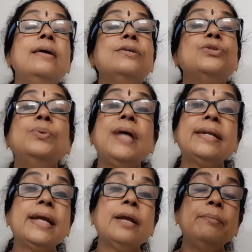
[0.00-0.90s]
So
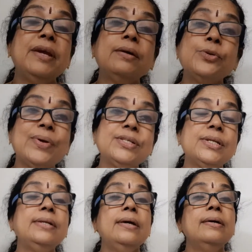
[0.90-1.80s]
that can be a
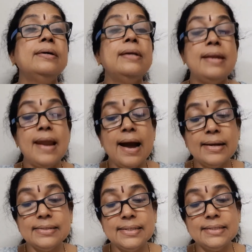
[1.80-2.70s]
question.
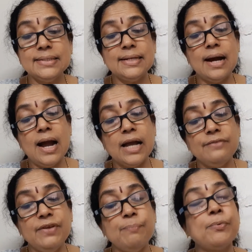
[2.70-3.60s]
Largest
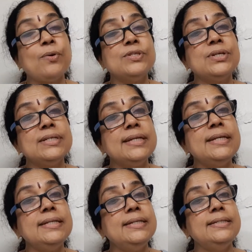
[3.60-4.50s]
highway project
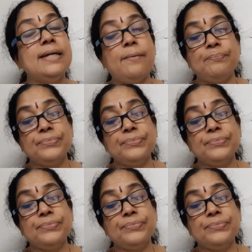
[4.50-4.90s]
in India.